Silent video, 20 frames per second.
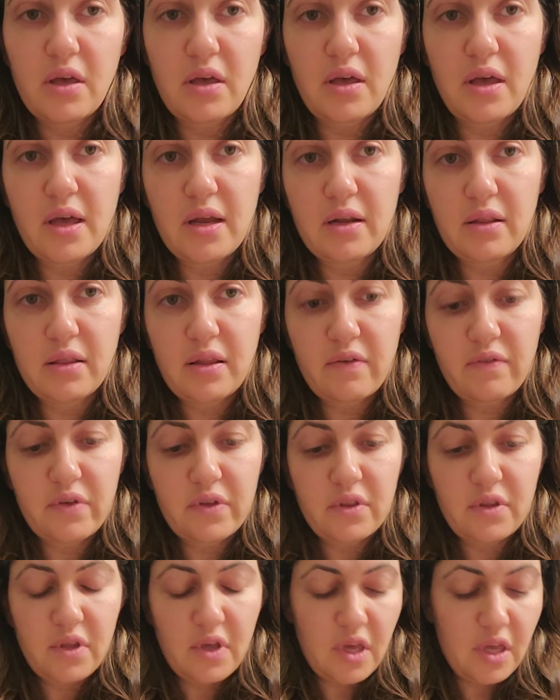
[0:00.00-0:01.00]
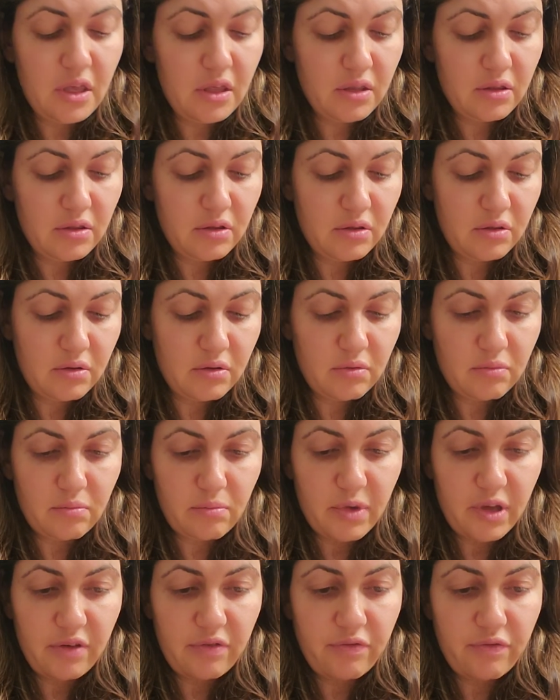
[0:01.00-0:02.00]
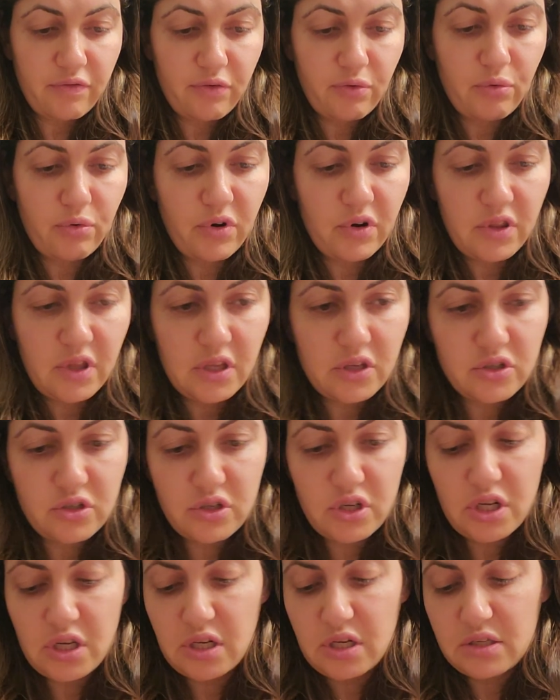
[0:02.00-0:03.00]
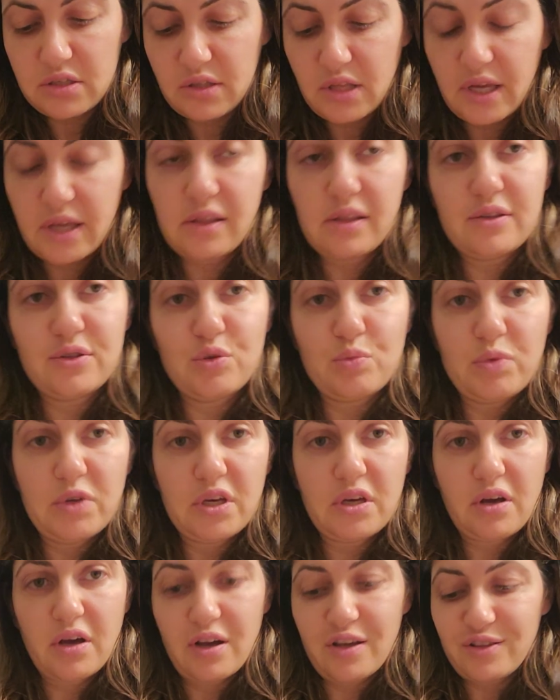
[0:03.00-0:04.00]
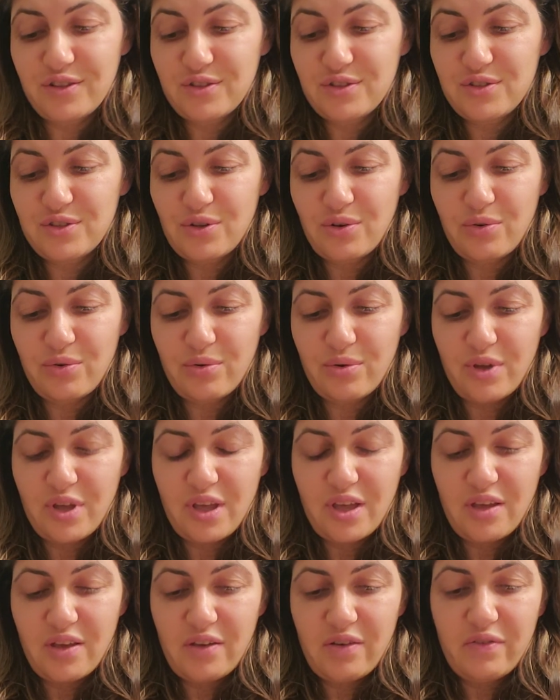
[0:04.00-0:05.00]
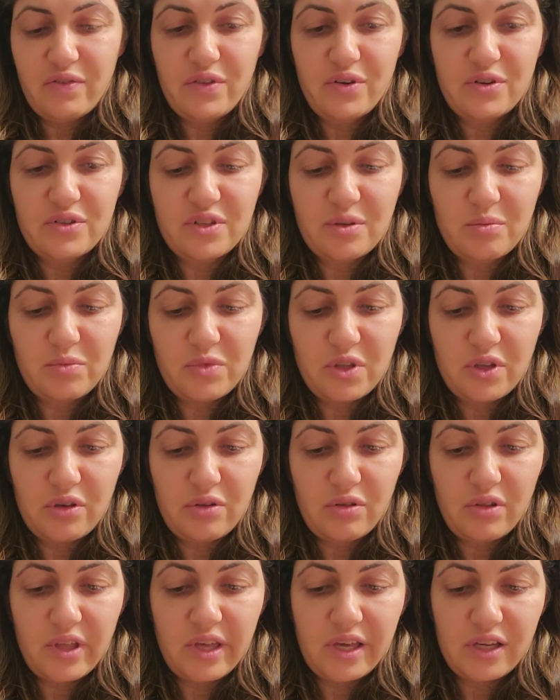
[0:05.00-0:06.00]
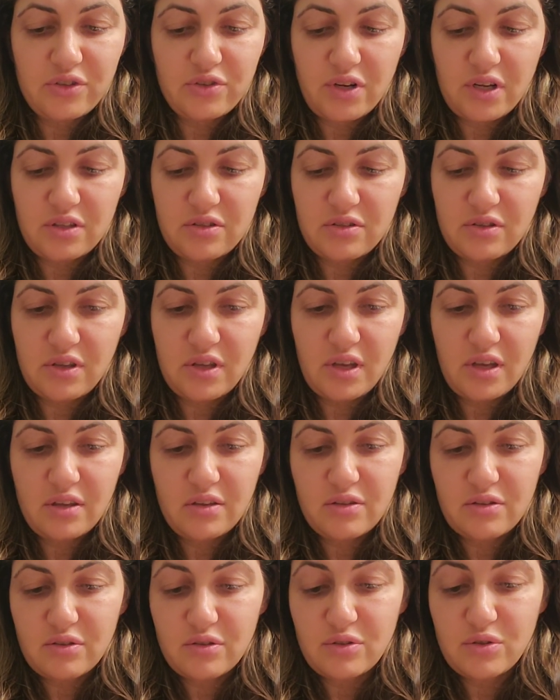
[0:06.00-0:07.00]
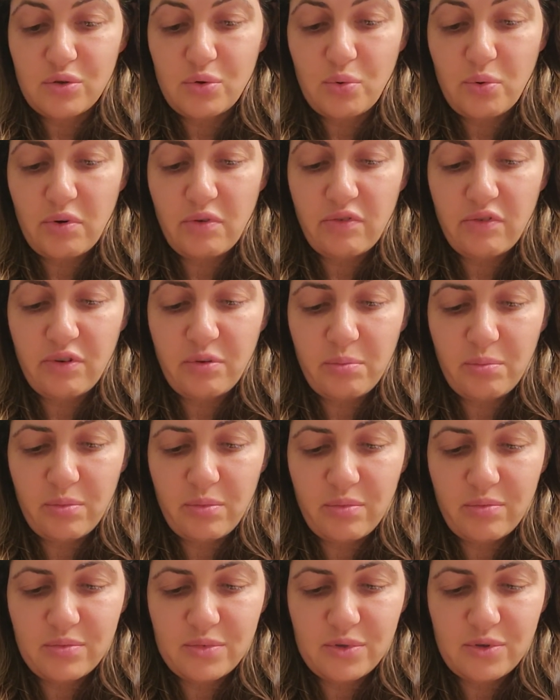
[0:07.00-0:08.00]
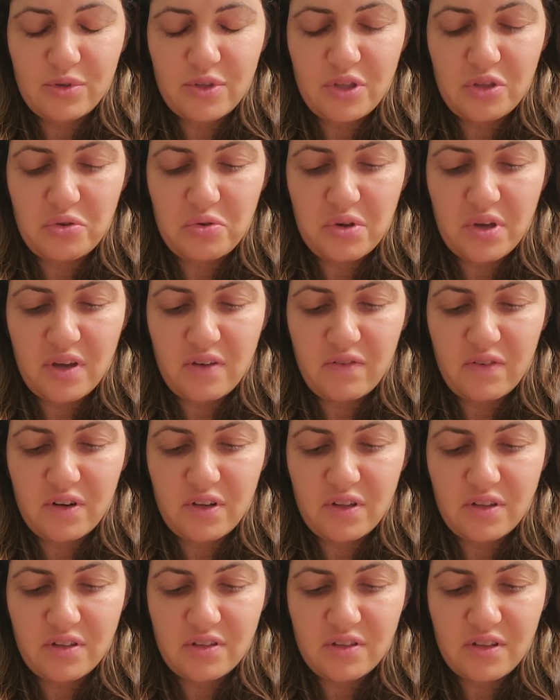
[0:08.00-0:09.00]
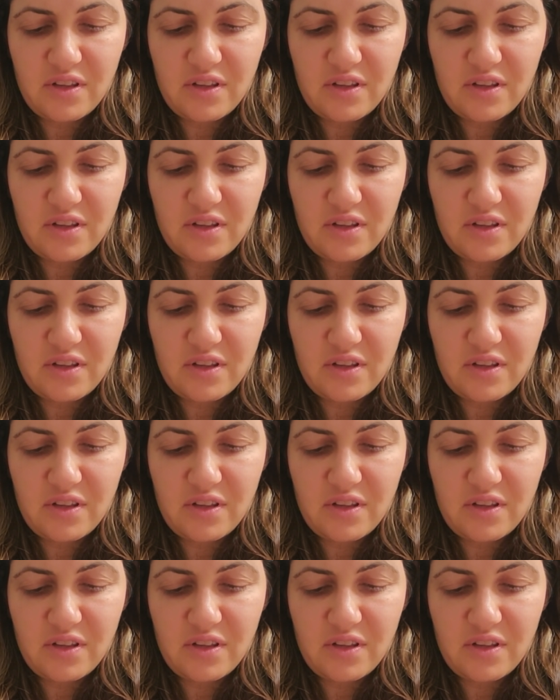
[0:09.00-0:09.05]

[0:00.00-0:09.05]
at 11 and by 4 that shade is likely to be gone. So if there's something you like, try to get 2 of them so that you have it in